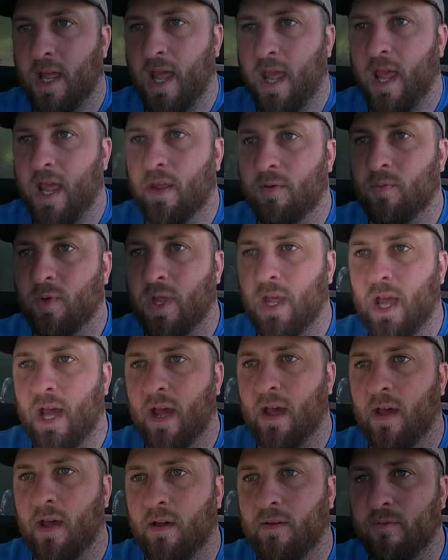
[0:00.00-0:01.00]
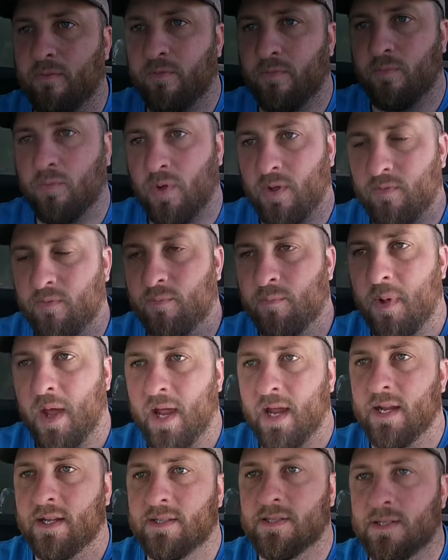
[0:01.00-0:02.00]
And we've
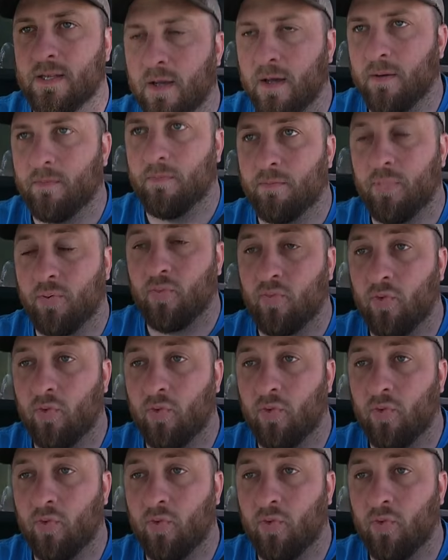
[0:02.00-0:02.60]
made some